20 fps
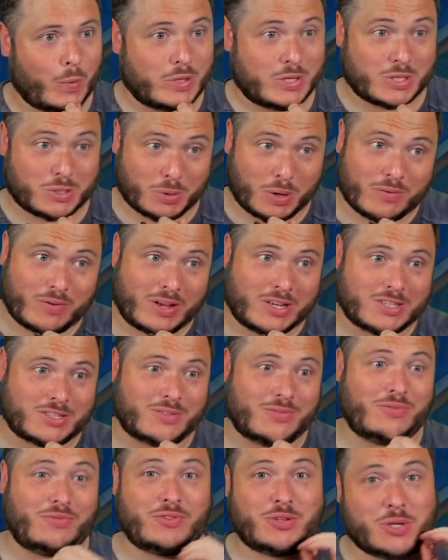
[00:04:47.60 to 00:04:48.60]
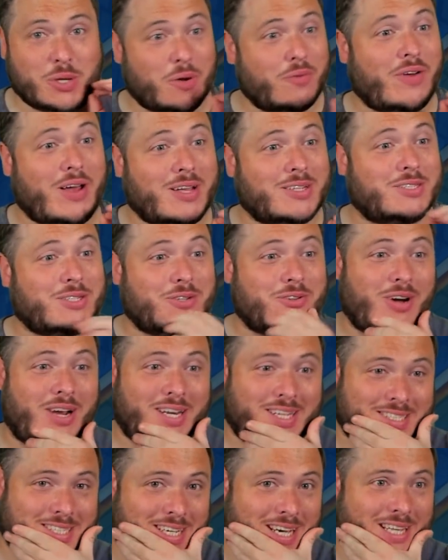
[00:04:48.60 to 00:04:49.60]
12,000
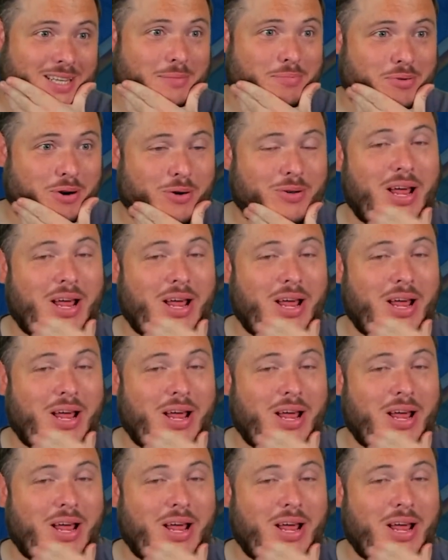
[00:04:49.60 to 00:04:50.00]
credits to get the pro.